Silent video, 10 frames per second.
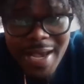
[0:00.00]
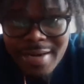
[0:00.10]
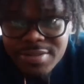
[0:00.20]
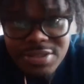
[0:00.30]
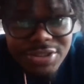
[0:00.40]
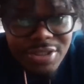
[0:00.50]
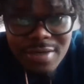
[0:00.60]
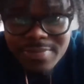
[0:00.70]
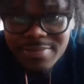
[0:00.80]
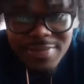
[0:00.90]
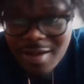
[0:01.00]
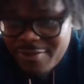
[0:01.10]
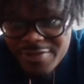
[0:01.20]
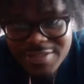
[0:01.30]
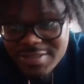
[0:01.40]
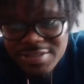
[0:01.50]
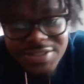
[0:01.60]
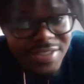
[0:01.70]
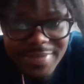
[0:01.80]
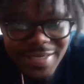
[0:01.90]
Adams looks sharp. I mean, the offense is
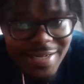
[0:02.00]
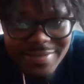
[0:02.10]
legit, man.